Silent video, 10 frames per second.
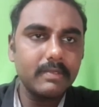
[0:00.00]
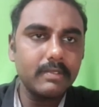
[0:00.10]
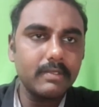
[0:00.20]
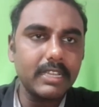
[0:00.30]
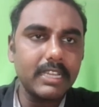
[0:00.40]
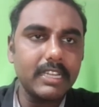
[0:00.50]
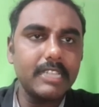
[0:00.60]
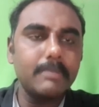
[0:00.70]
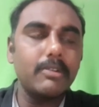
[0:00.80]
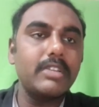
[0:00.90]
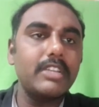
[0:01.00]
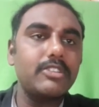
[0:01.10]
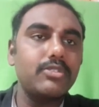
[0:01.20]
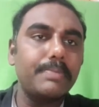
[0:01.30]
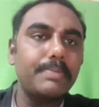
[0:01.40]
okay it is bounded
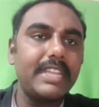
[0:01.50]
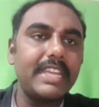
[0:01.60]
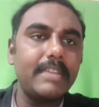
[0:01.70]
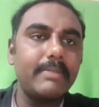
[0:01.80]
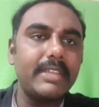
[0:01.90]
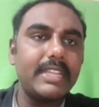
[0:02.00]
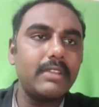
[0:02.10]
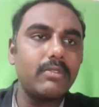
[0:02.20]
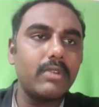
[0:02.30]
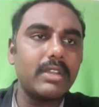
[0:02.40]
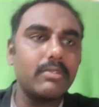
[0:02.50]
superiorly by the what